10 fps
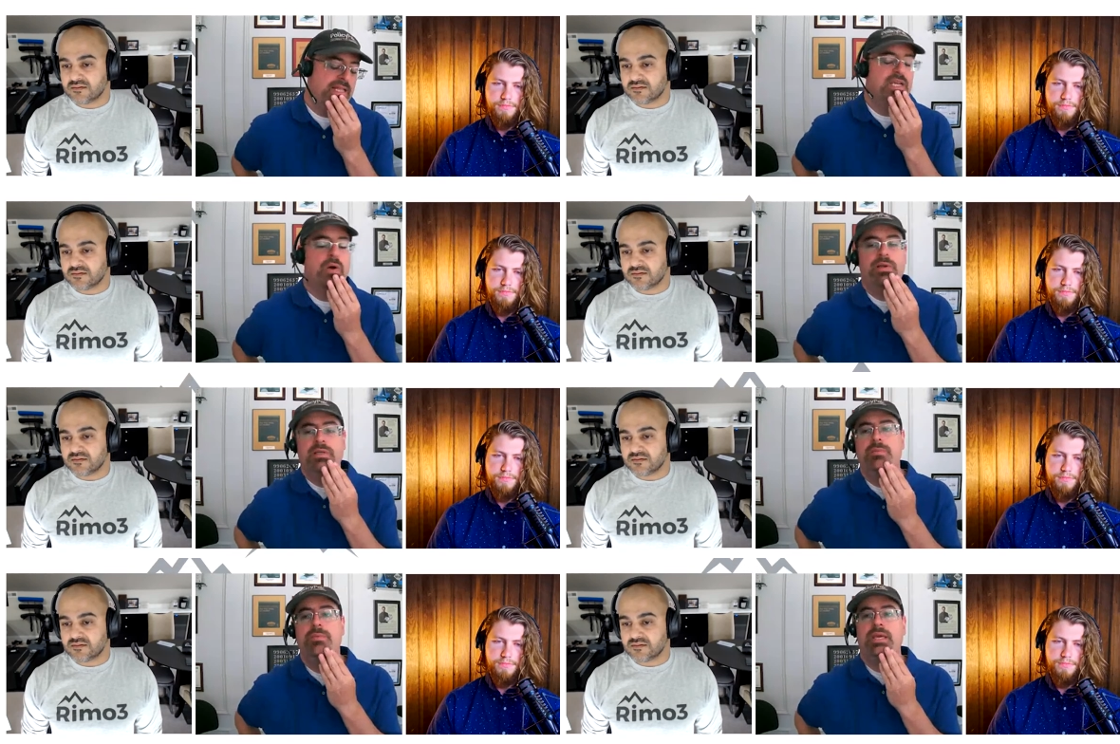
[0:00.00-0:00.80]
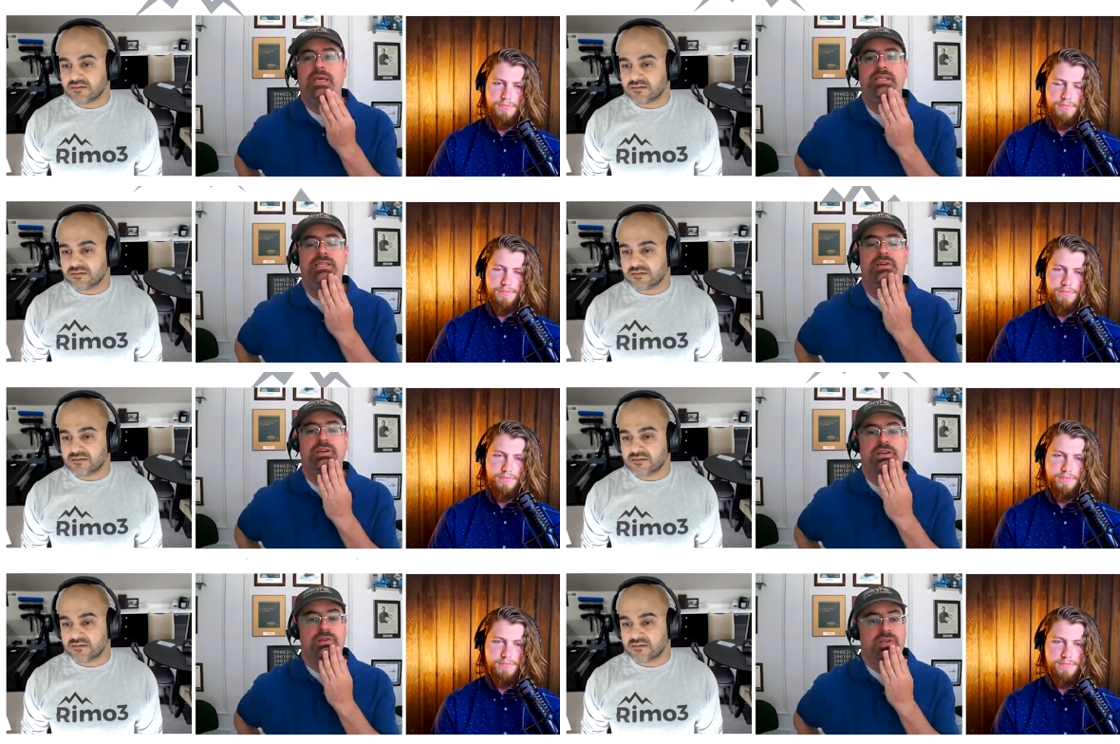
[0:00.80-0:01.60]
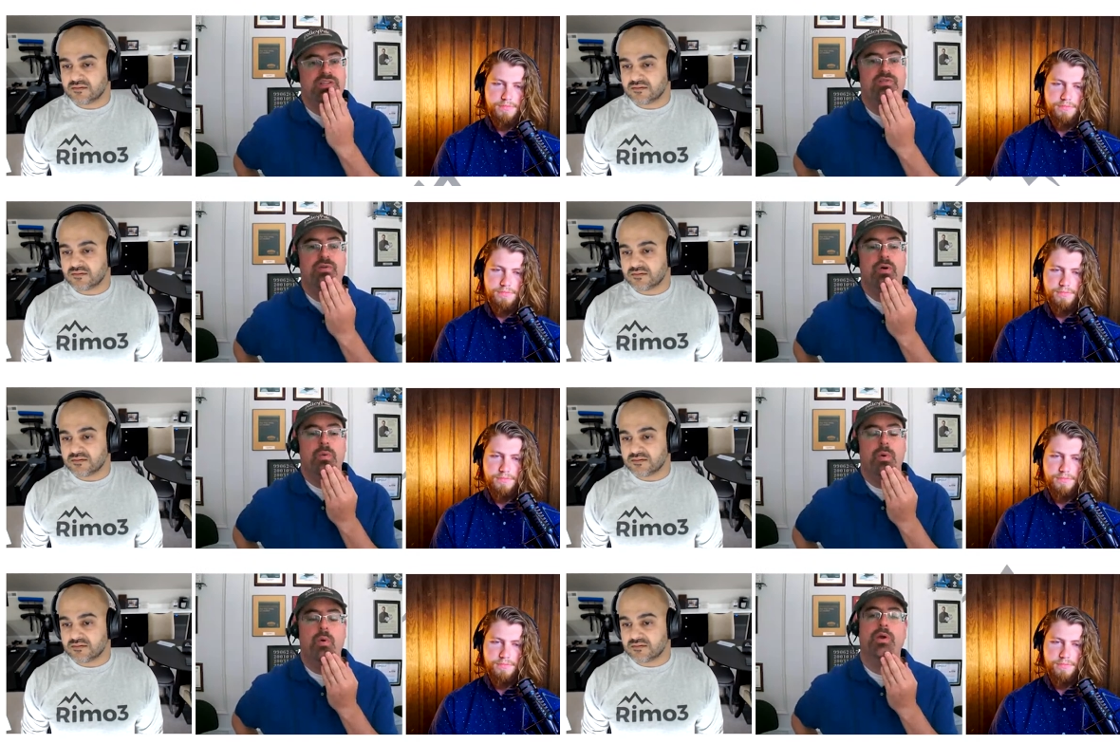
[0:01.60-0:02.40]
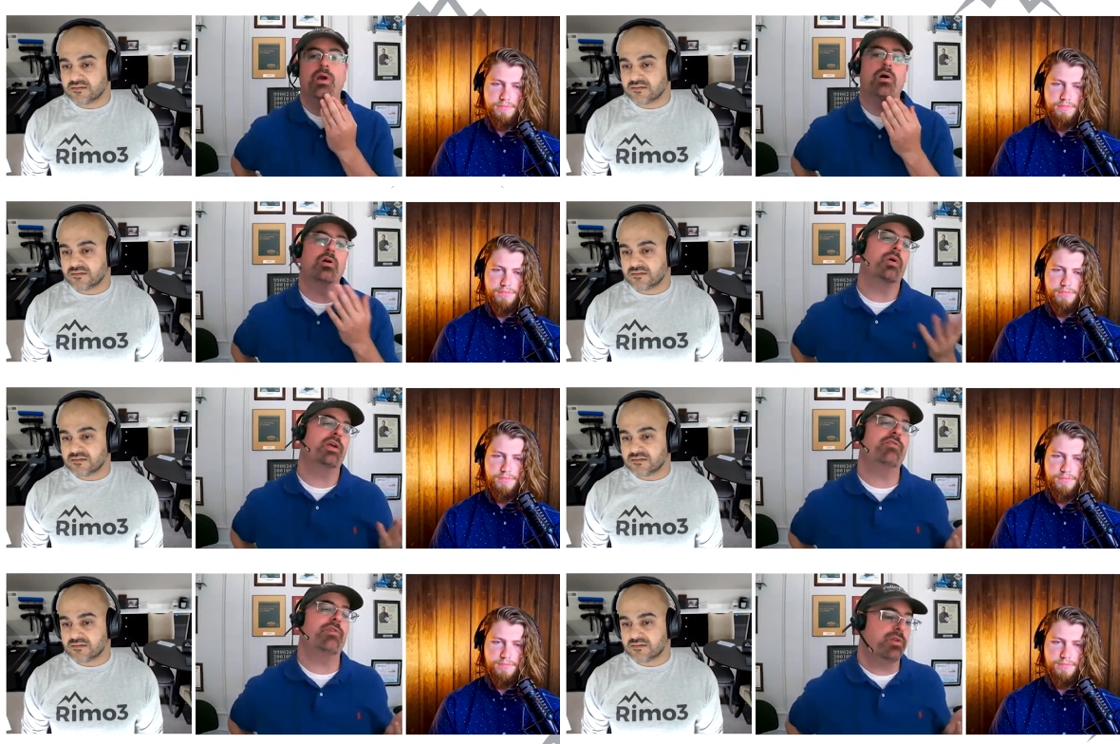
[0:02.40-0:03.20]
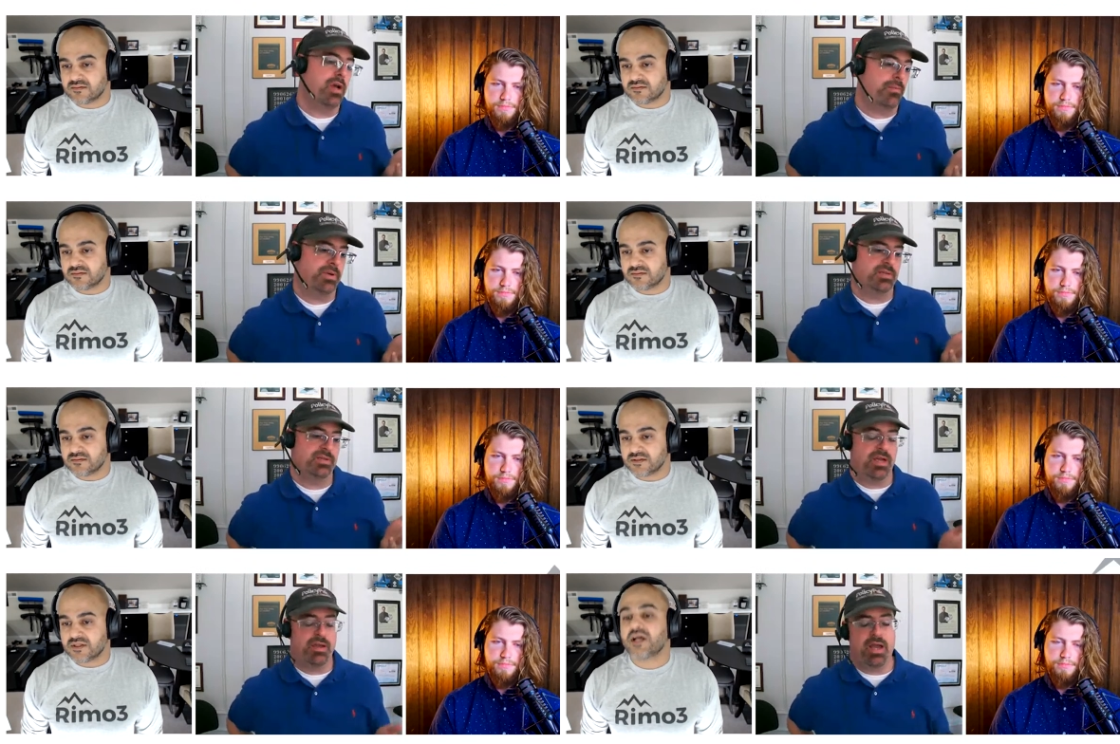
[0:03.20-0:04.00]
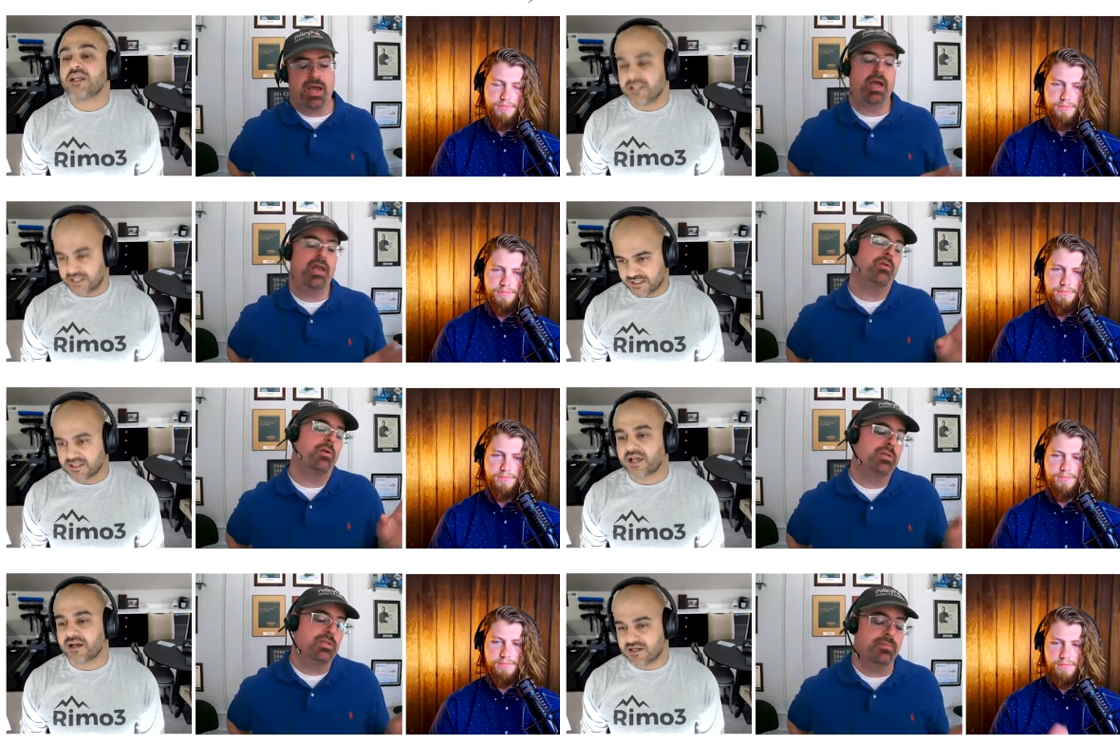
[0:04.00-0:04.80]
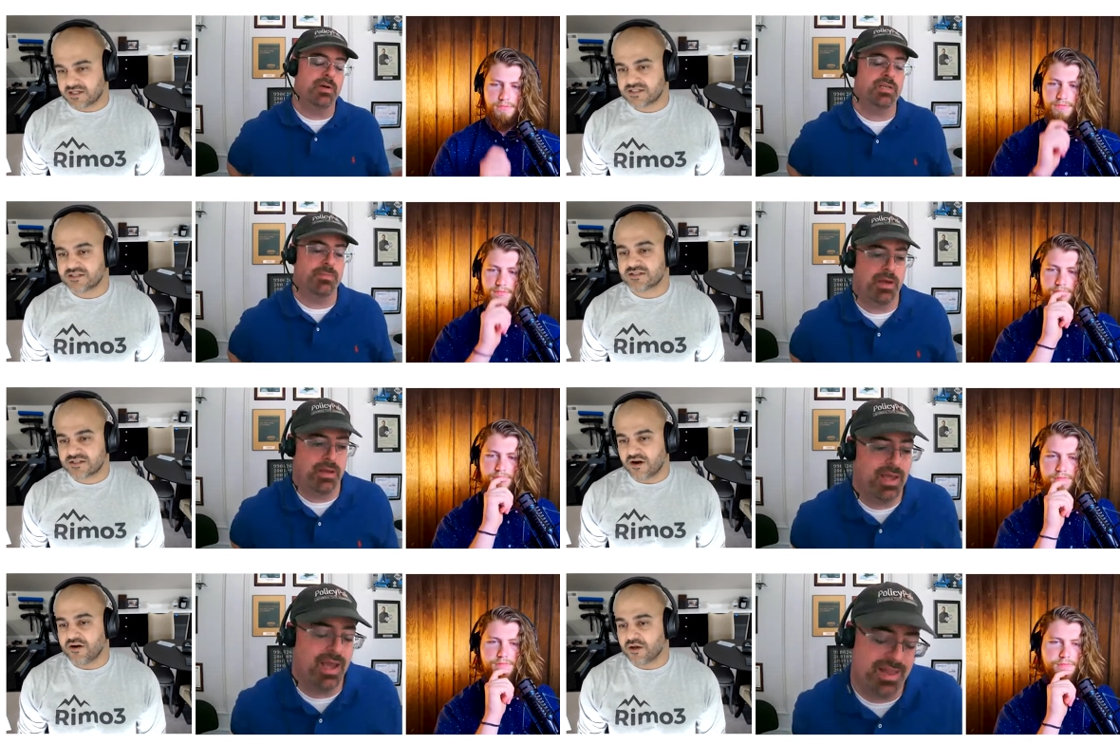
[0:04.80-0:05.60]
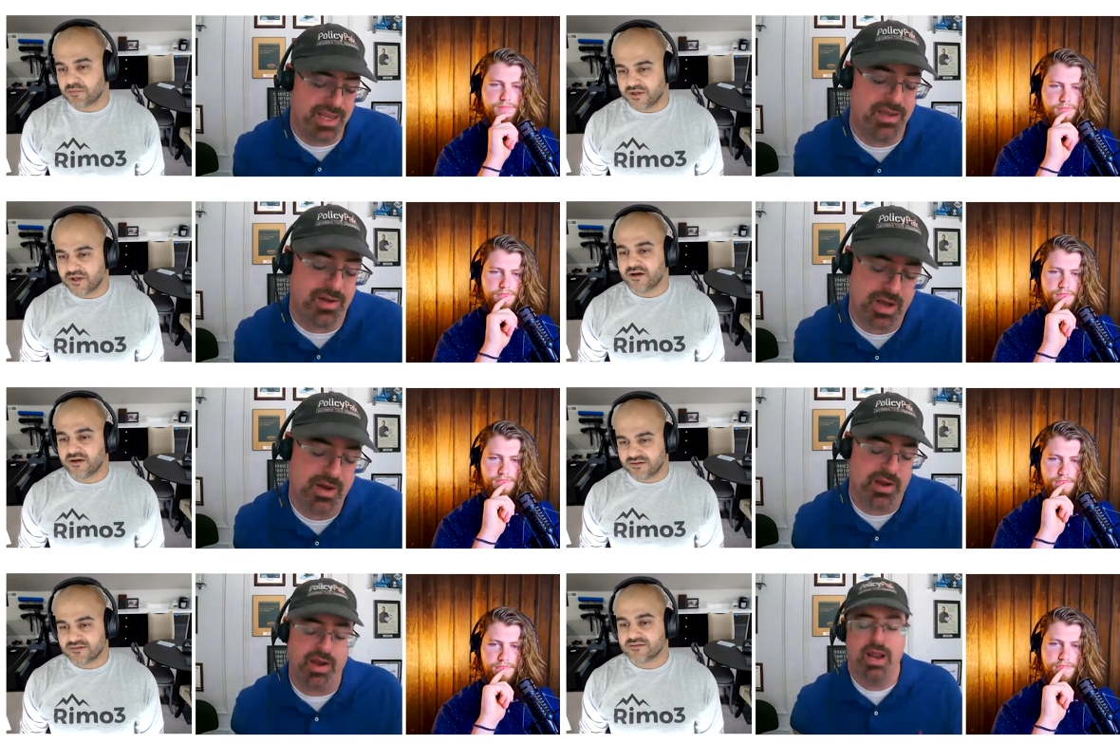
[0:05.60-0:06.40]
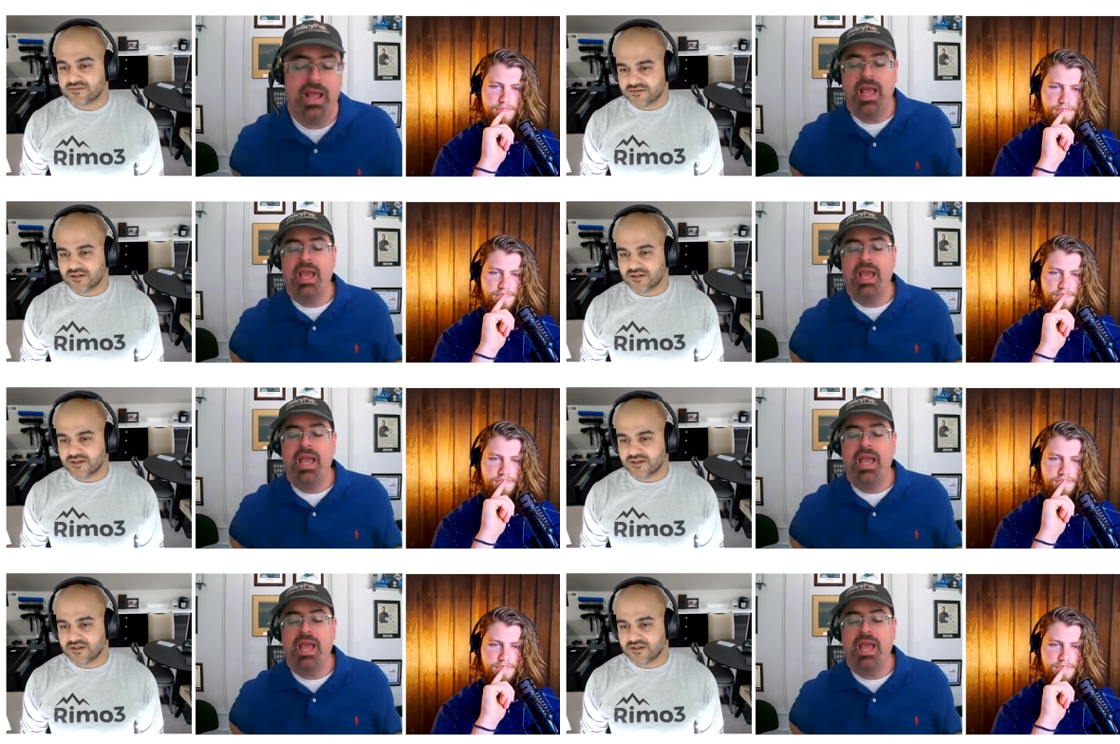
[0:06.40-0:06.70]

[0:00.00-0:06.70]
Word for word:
Speaker 1: it's going to be easier to do this for what we call greenfield companies, which I, I don't know like too us. much about. Startup. yeah, like yeah. you. Okay, great.